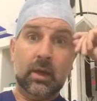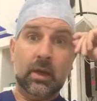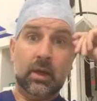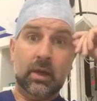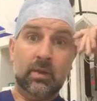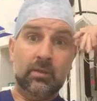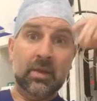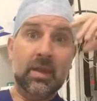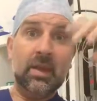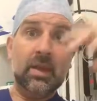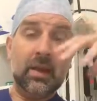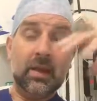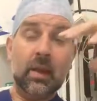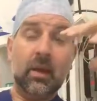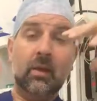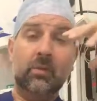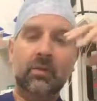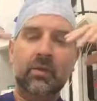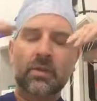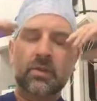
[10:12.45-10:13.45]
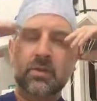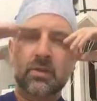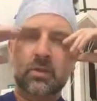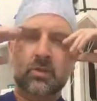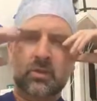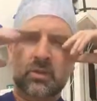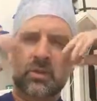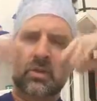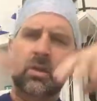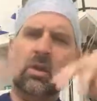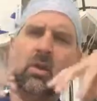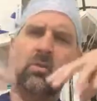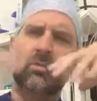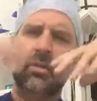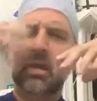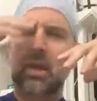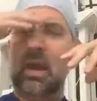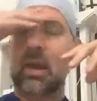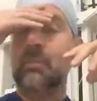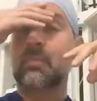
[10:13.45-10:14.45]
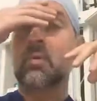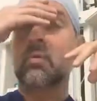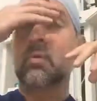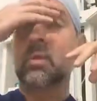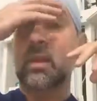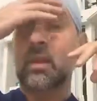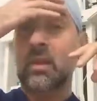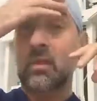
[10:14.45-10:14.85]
and immediately after the surgery, say, "Oh, I'm really happy with it.